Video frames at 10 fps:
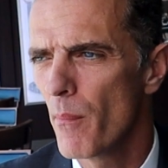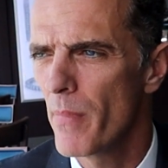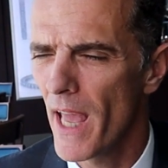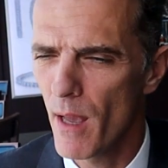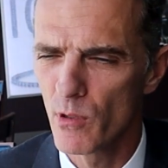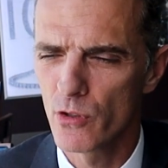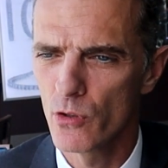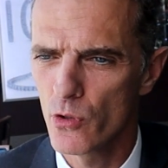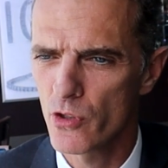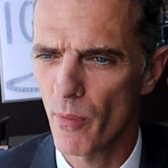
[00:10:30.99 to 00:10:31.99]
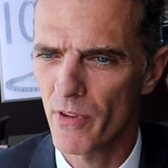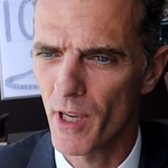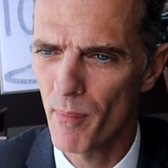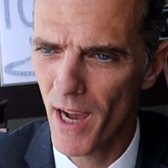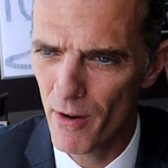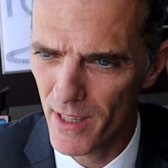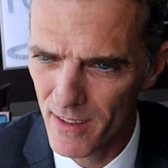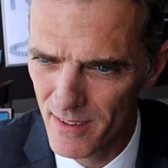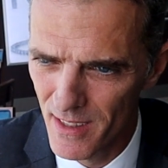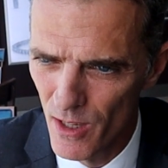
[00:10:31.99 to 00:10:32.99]
be able to do something about
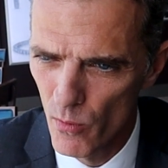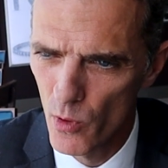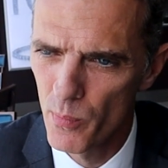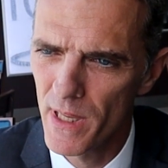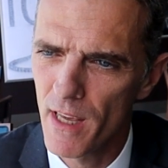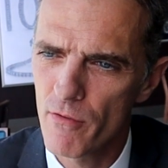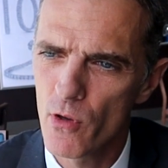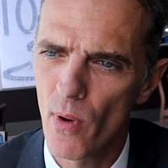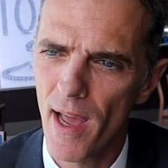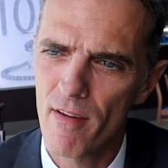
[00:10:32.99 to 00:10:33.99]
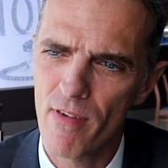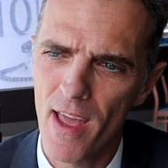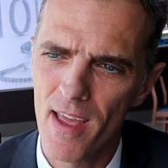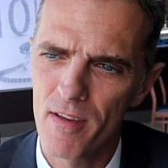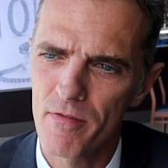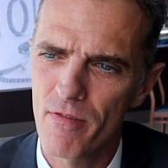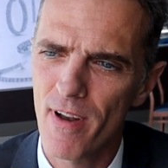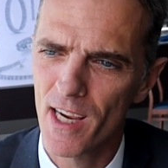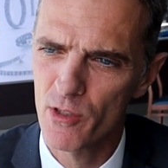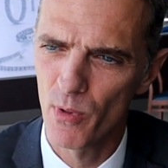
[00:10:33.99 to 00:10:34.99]
it would be if you have a
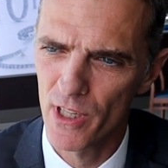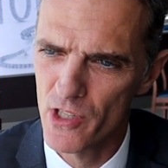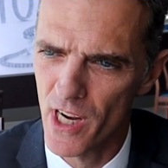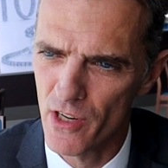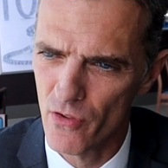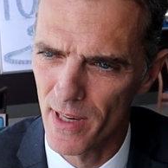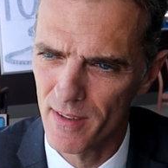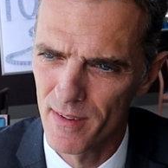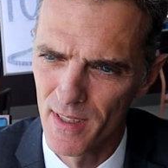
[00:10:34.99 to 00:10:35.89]
flexible exchange rate.